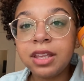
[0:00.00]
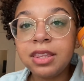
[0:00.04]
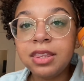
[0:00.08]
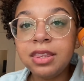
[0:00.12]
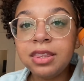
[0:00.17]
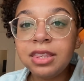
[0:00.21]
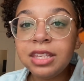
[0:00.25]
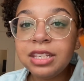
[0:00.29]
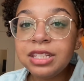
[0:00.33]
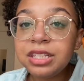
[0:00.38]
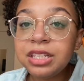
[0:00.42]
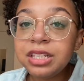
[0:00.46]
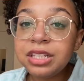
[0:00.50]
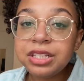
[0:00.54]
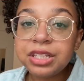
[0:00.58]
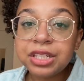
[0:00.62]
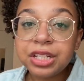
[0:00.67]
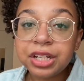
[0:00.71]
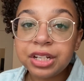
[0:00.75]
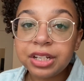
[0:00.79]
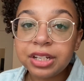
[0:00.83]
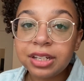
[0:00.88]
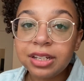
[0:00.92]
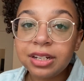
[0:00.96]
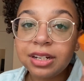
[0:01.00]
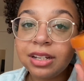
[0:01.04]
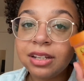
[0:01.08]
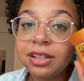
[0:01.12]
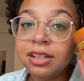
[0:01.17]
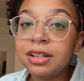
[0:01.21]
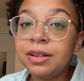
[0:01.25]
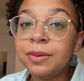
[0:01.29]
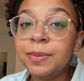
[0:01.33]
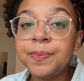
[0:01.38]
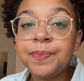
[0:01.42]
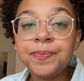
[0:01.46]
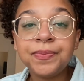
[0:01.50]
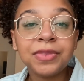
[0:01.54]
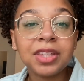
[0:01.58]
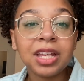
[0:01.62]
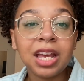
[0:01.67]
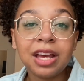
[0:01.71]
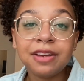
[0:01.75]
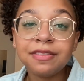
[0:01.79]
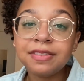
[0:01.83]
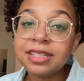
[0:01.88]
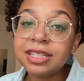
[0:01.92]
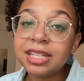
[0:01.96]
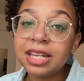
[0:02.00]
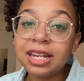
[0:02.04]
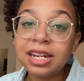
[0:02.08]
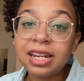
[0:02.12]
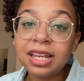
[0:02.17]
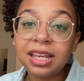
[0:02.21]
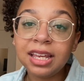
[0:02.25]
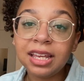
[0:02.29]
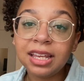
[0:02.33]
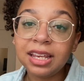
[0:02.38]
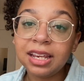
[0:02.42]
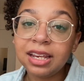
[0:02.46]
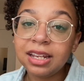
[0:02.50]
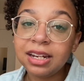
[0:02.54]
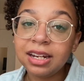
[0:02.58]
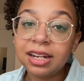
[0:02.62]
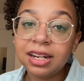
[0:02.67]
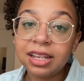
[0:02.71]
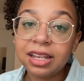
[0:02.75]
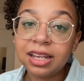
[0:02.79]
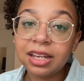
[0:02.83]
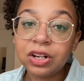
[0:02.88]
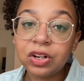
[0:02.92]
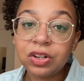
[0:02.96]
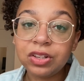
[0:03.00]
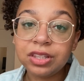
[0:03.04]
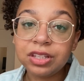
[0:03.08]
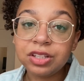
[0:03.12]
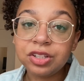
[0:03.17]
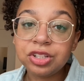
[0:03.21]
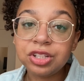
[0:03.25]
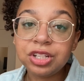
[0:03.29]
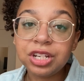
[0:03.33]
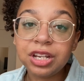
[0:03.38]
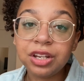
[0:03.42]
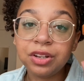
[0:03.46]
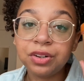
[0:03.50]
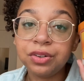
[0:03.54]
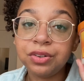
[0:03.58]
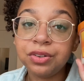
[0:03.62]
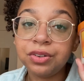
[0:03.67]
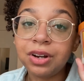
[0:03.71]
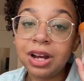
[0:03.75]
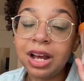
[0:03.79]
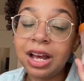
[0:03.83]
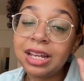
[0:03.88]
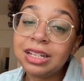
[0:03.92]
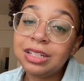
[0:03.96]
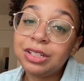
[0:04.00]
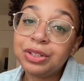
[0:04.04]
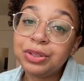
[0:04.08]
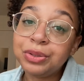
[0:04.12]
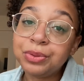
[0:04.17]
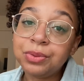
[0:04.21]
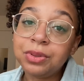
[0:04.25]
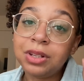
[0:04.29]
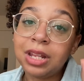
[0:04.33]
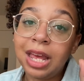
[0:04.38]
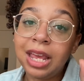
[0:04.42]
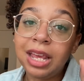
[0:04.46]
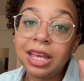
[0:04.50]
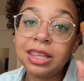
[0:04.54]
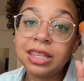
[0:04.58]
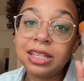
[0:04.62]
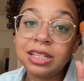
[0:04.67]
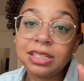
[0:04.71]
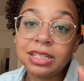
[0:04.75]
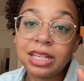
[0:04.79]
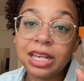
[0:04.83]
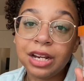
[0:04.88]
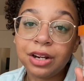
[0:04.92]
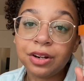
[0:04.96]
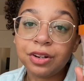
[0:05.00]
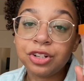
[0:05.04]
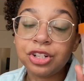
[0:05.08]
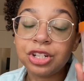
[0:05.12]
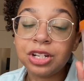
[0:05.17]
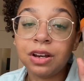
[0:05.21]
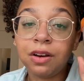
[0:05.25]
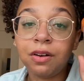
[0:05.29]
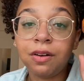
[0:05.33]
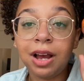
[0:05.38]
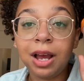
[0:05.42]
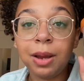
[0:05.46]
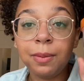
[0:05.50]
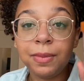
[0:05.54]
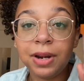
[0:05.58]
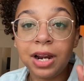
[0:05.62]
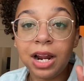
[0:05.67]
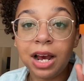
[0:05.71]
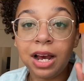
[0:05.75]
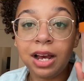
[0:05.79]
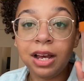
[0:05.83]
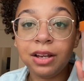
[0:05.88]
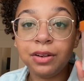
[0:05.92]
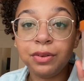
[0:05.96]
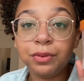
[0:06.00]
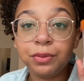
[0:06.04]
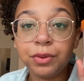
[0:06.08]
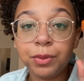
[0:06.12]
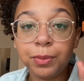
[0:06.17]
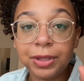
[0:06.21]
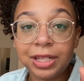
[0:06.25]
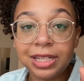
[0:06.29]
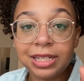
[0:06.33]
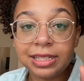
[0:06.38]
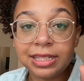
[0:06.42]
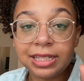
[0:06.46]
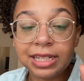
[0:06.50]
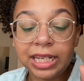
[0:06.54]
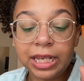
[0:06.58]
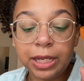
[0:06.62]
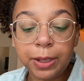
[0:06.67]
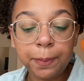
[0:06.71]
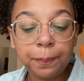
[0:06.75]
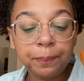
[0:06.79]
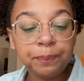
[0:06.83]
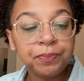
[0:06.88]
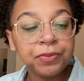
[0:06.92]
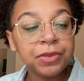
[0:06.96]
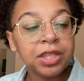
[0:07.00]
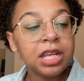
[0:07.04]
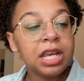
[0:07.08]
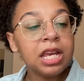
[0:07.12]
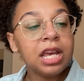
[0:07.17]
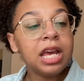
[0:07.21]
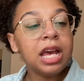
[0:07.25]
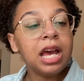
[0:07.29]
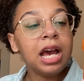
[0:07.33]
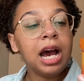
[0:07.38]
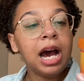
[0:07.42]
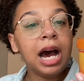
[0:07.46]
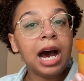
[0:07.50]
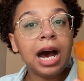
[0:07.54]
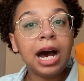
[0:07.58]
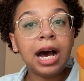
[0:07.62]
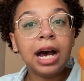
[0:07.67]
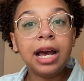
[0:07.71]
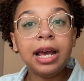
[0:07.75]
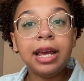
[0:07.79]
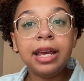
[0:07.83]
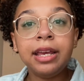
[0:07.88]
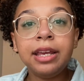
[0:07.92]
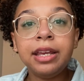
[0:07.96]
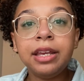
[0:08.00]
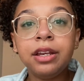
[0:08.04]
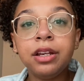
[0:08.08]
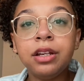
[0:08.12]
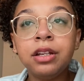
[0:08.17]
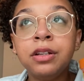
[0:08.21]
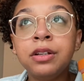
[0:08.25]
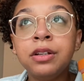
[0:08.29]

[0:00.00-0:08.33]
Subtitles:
This is good. I've said it again and again on this channel. I do like this hair gel. I'm not replacing it. I